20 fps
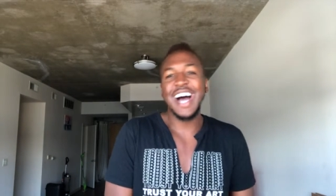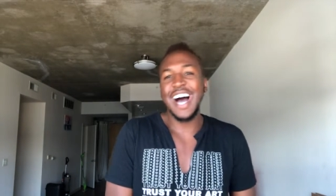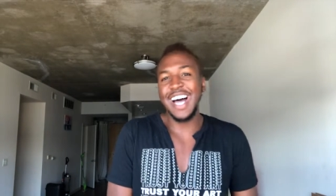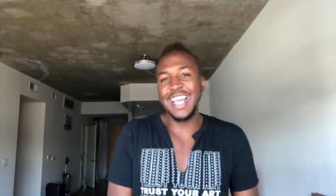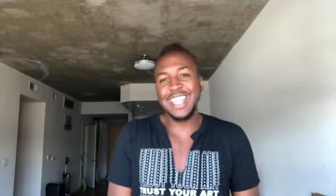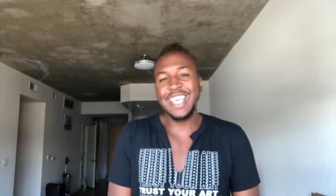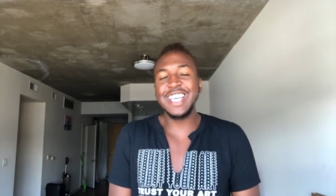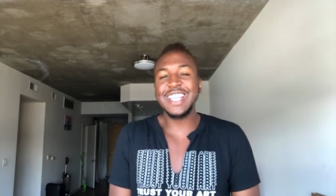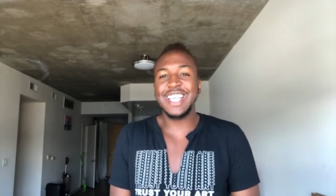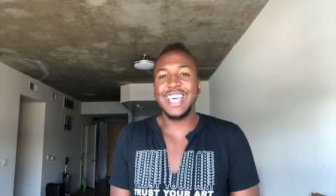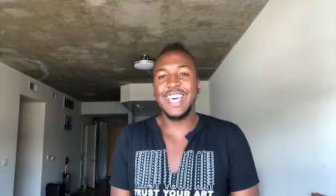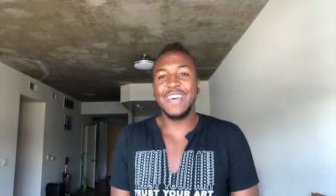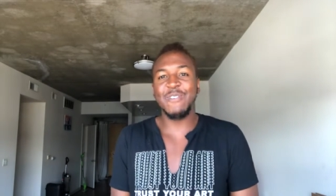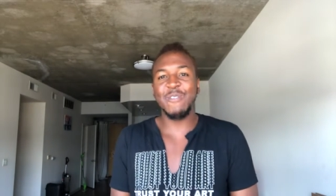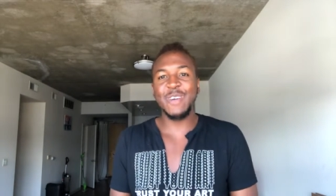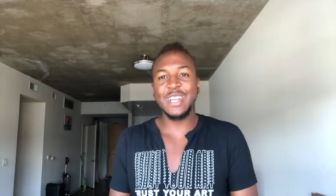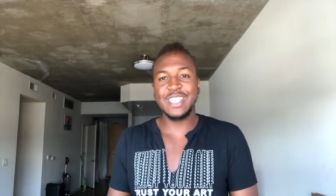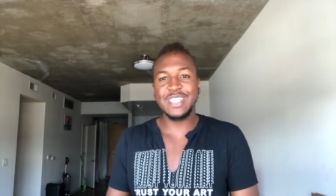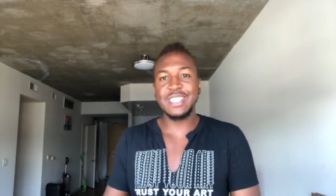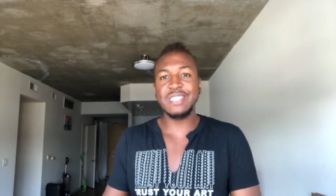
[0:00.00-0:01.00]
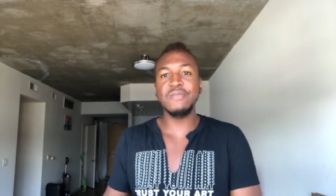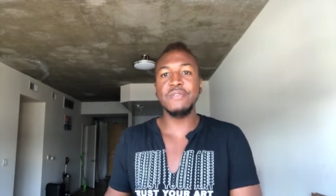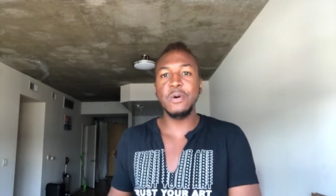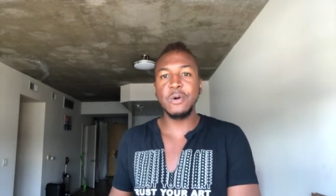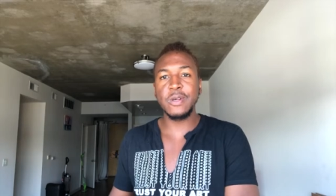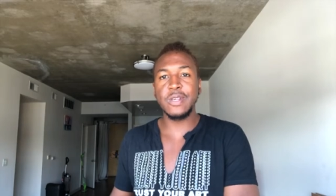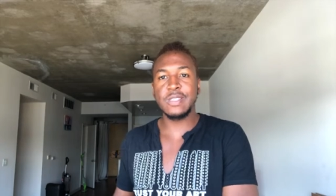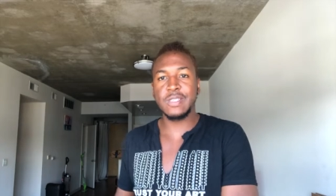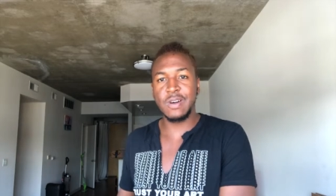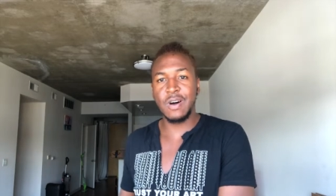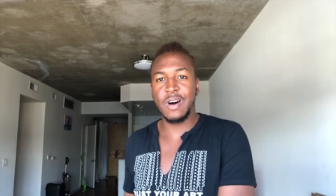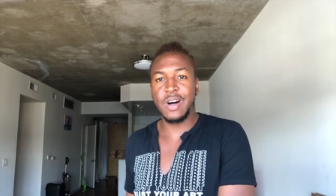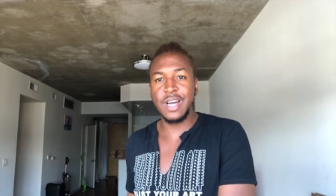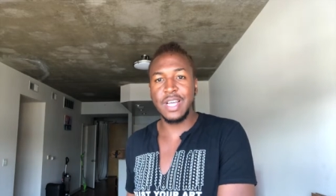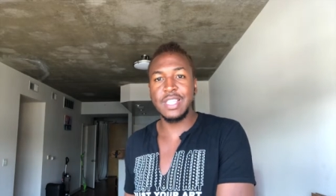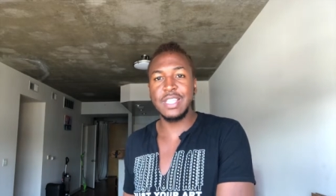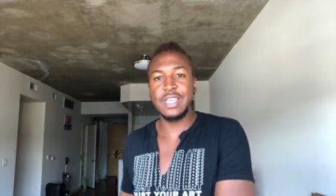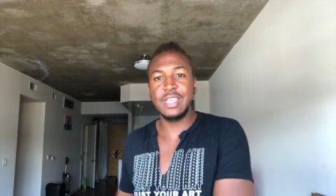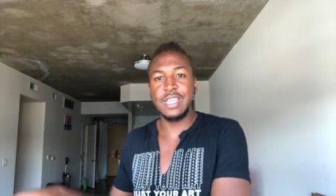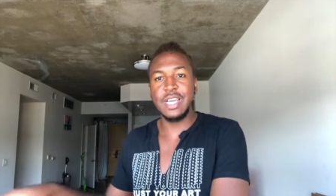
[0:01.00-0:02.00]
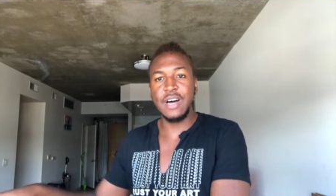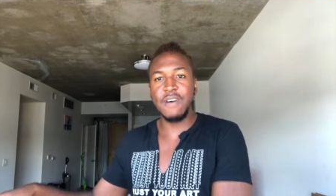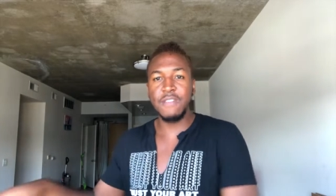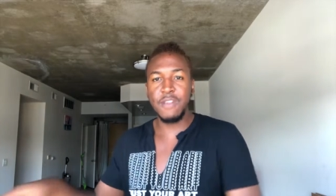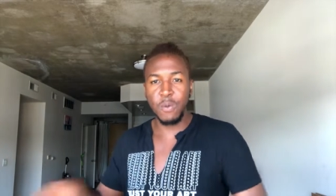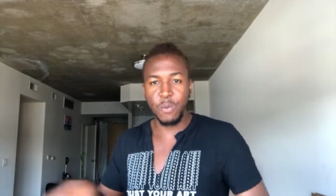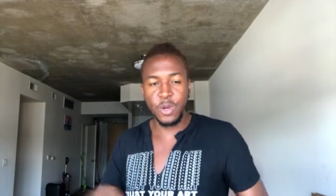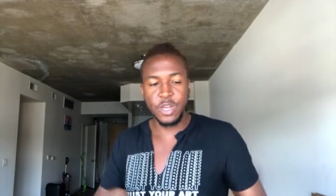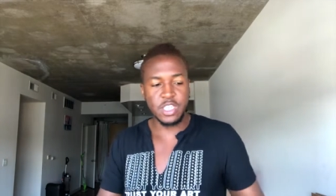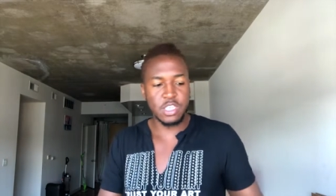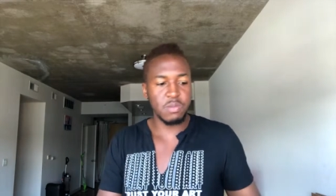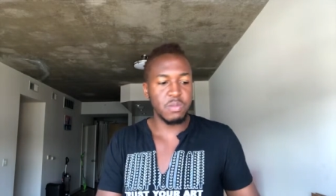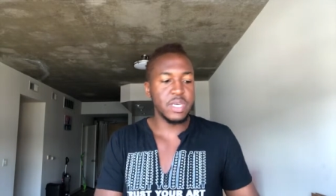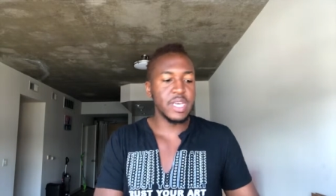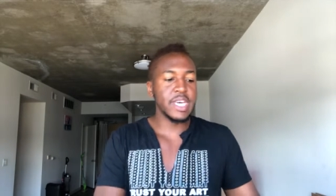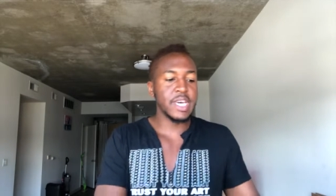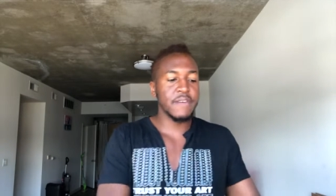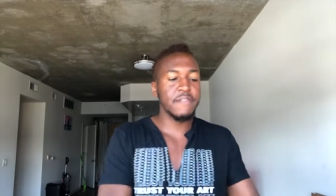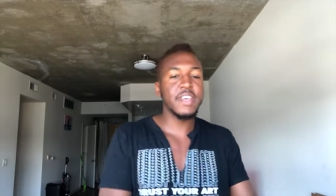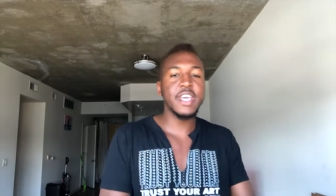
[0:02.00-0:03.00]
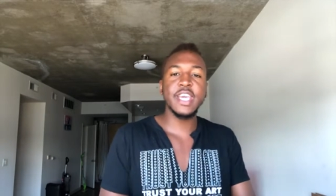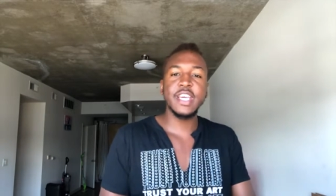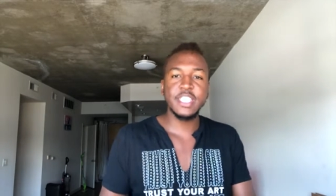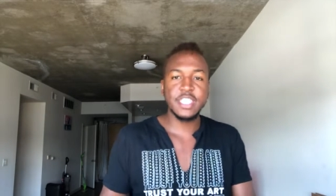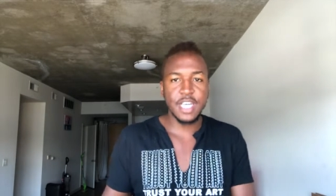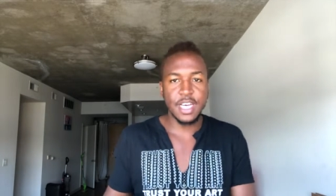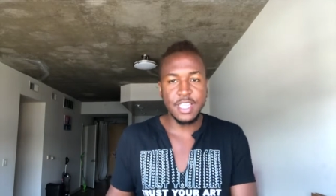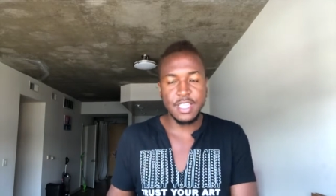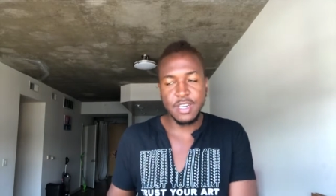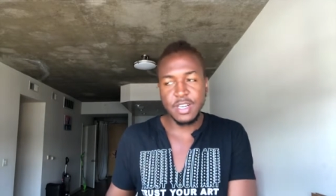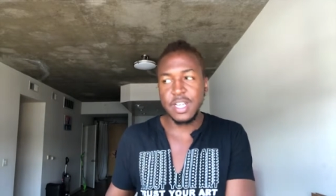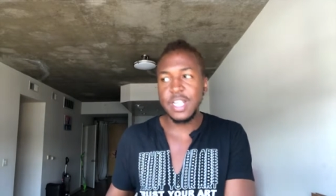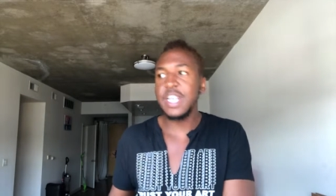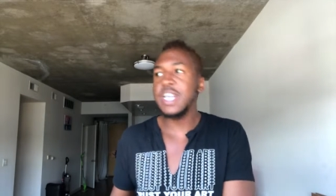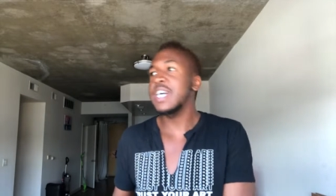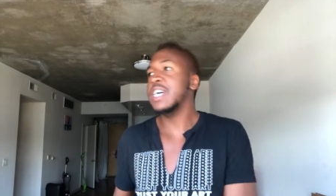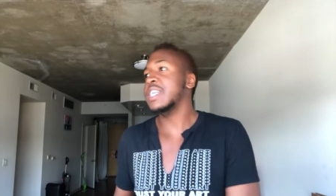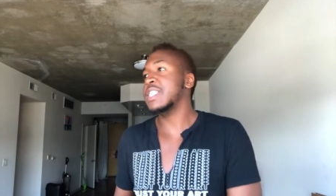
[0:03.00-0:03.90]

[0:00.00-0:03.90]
I think that if we just focus on the love that we should be giving each other,